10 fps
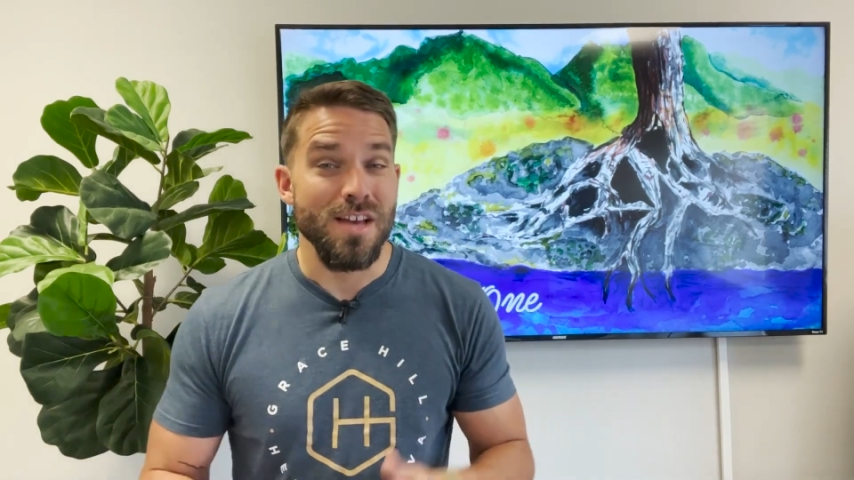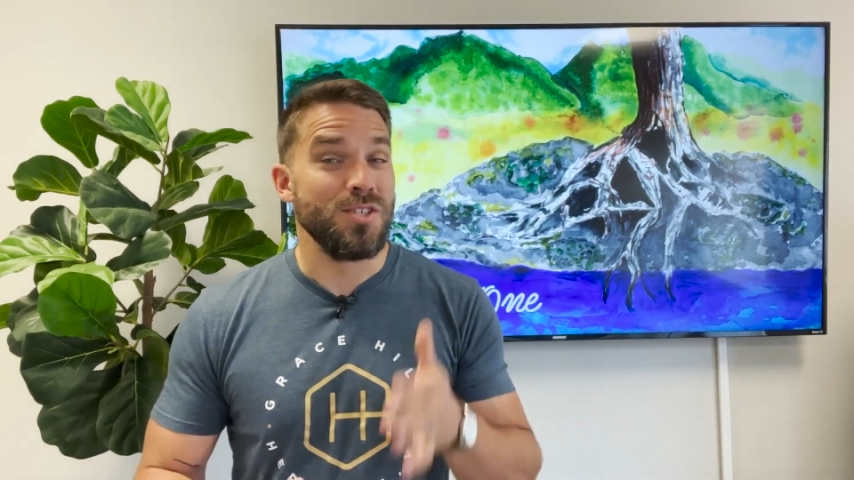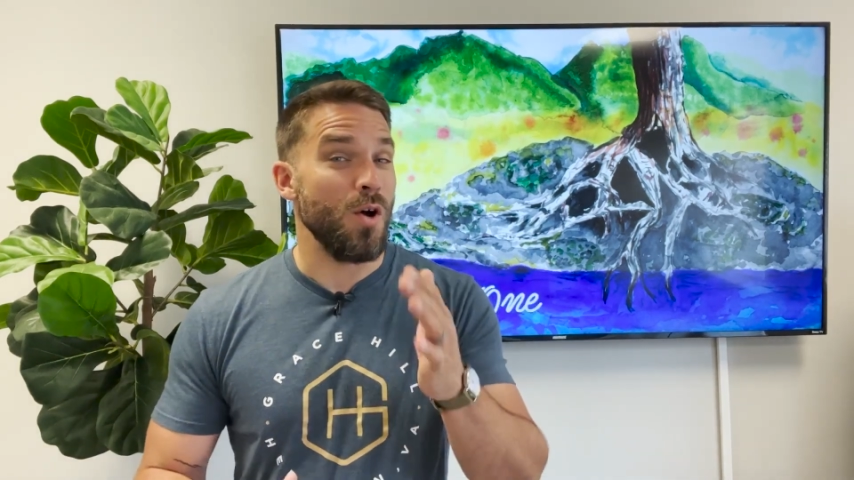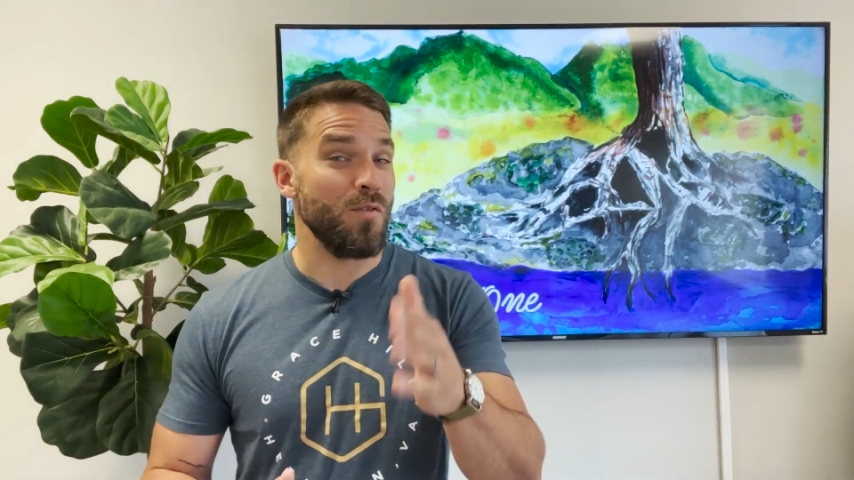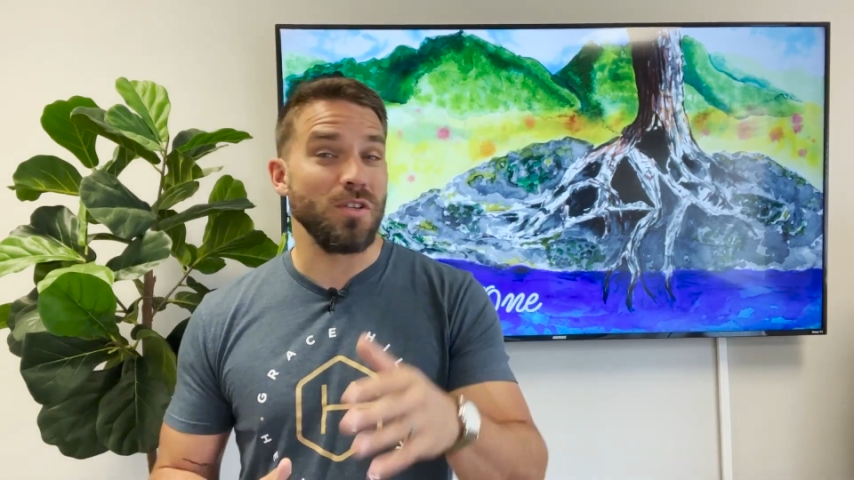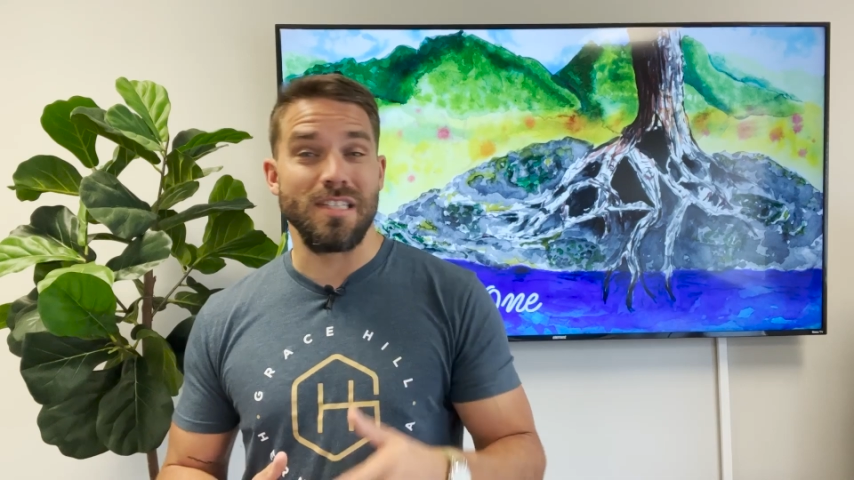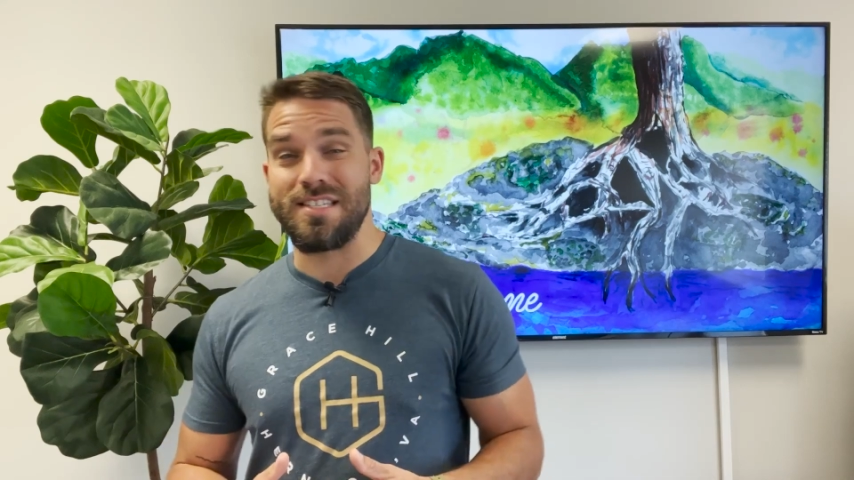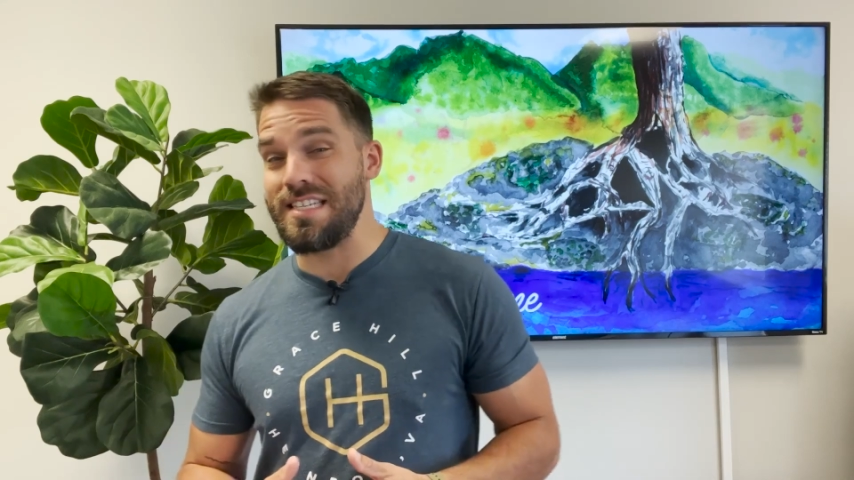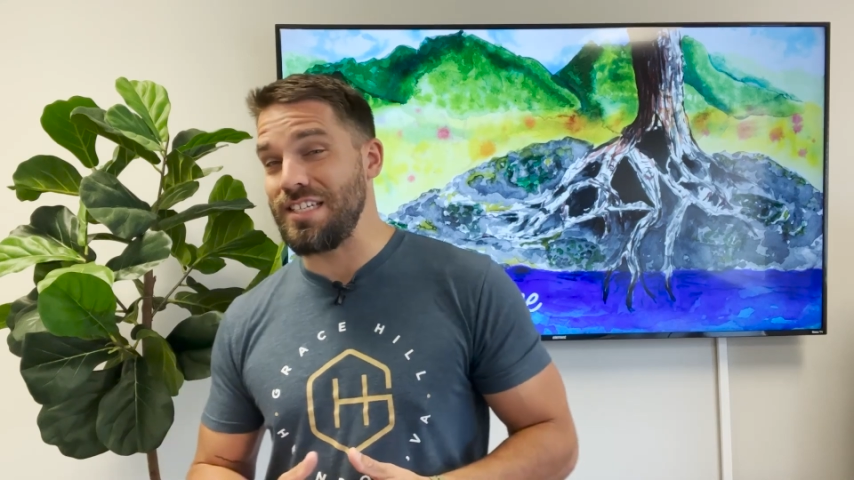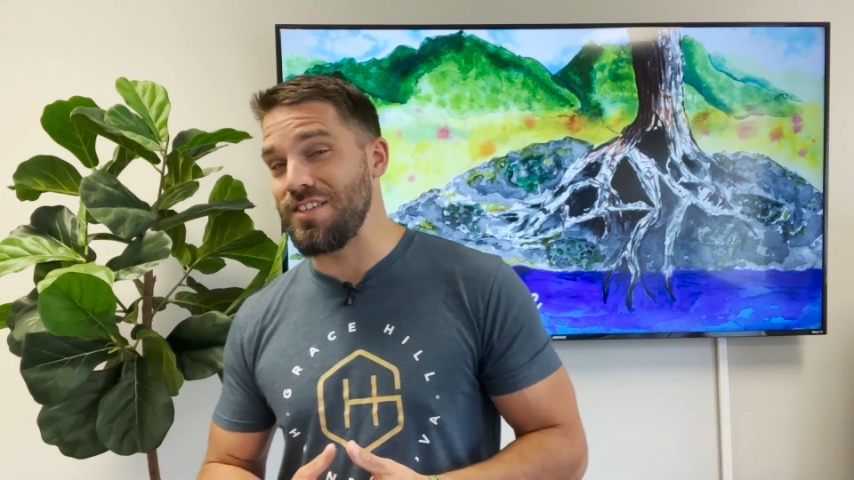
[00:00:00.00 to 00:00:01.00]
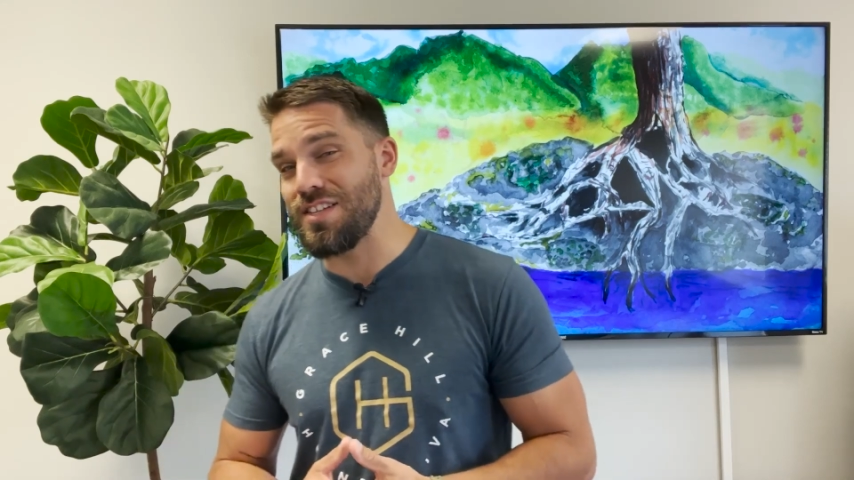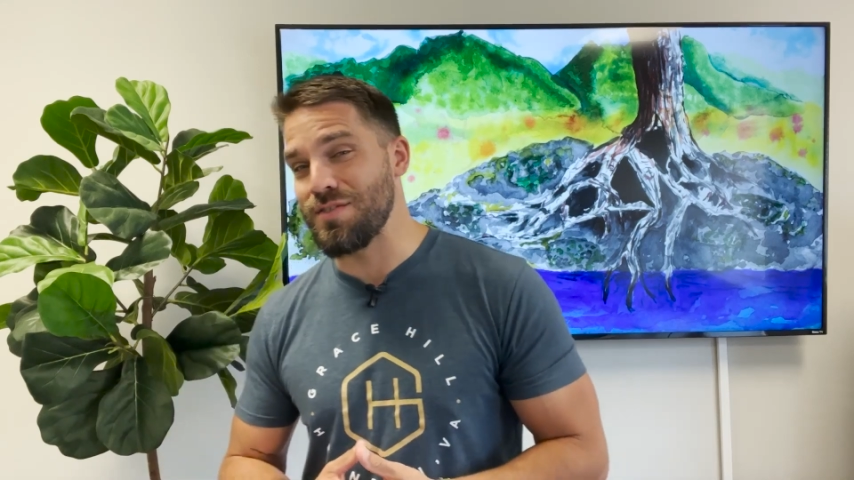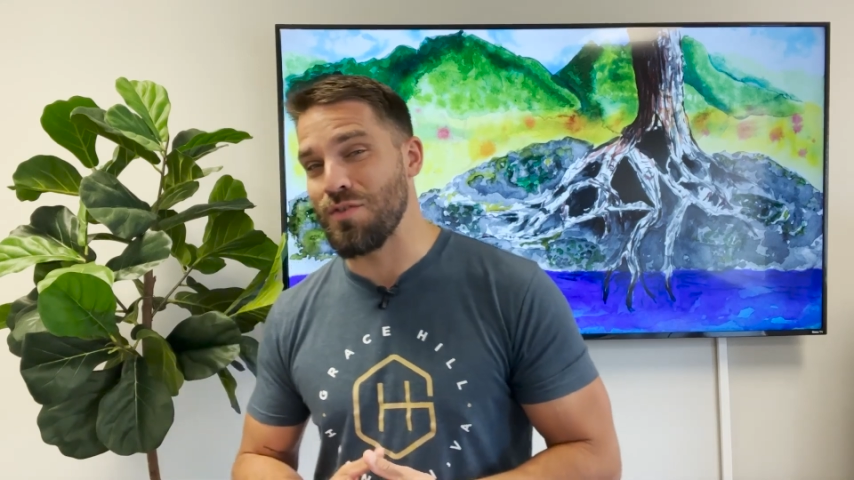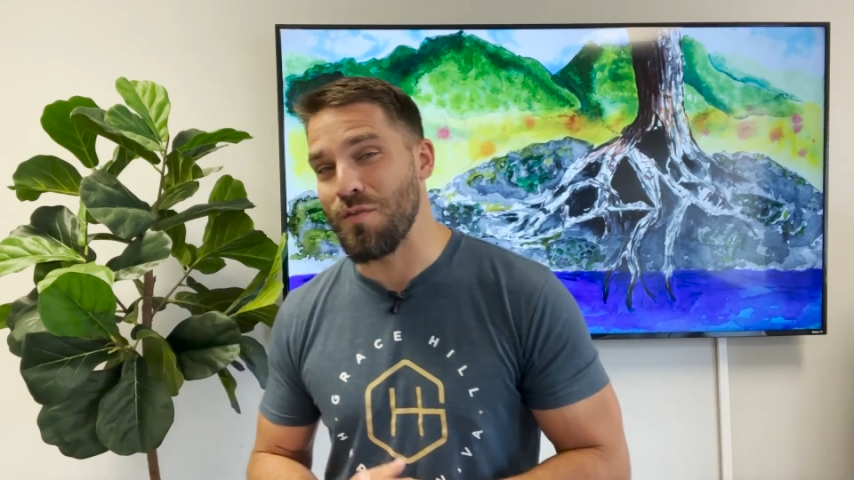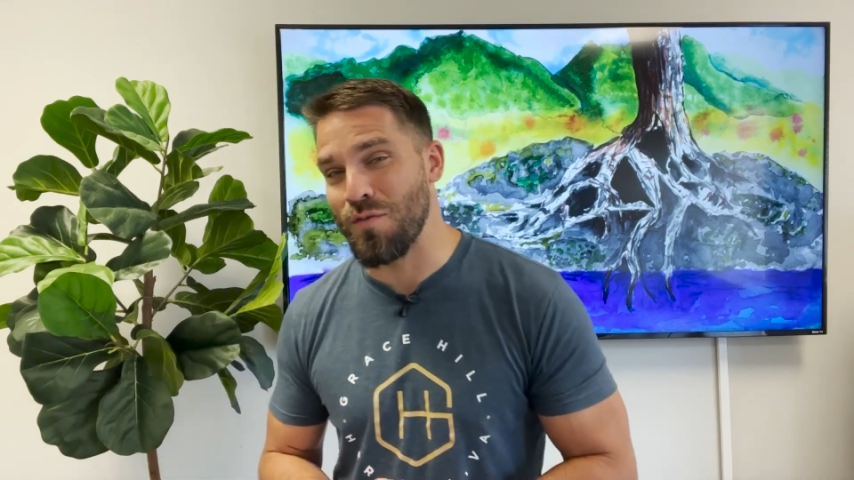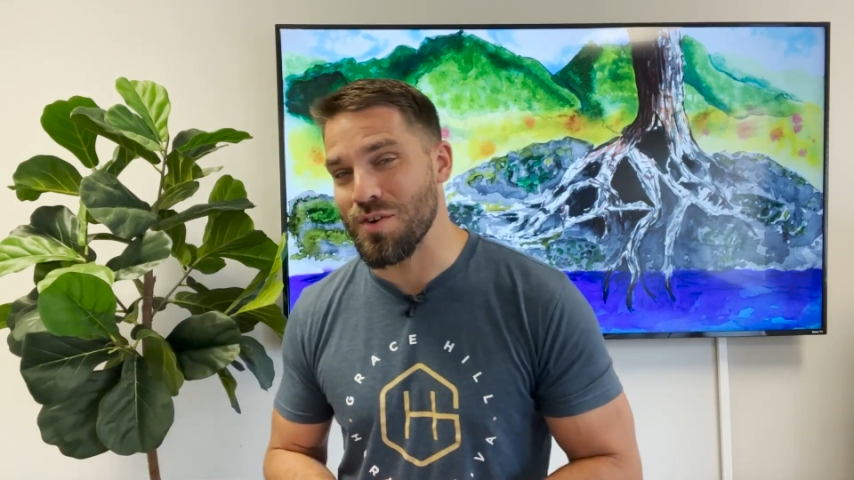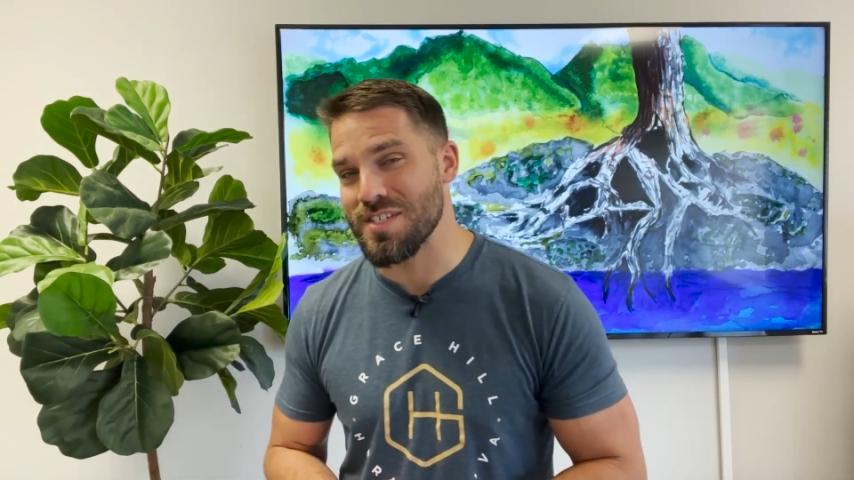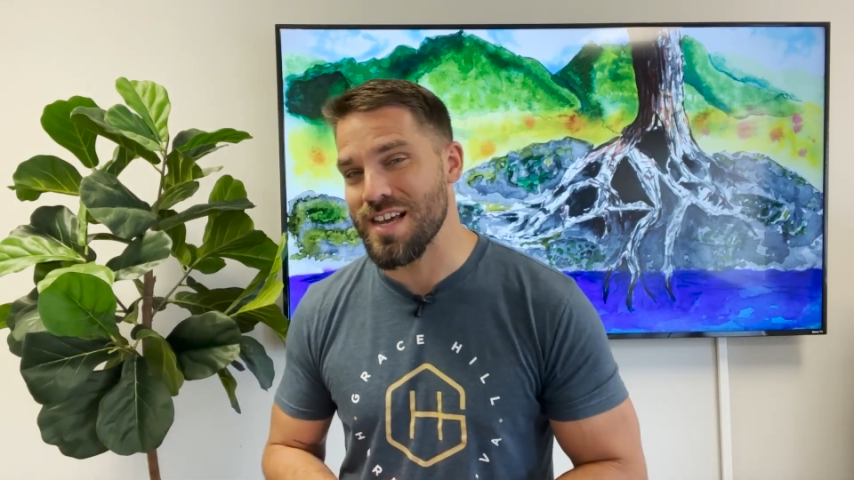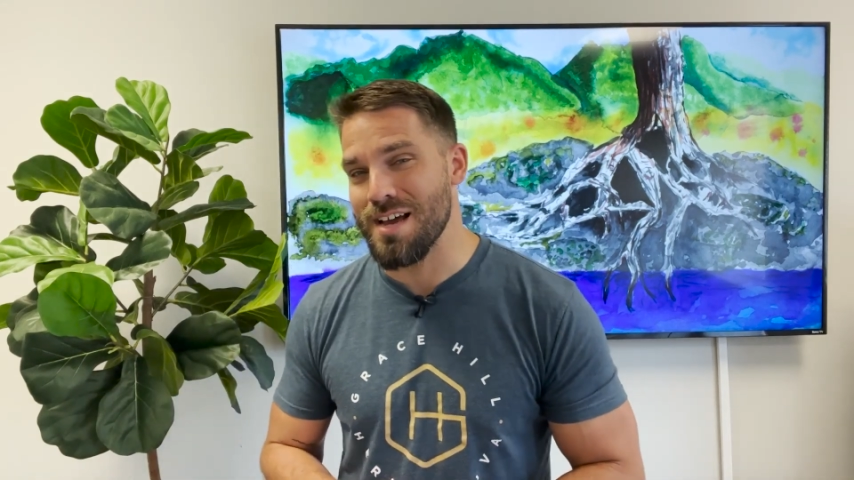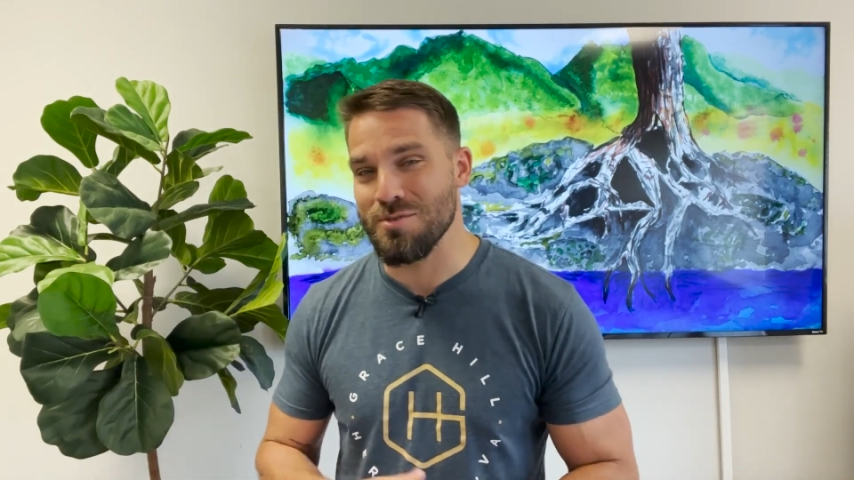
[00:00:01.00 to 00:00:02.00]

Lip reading: So if you're listening to this for the first time,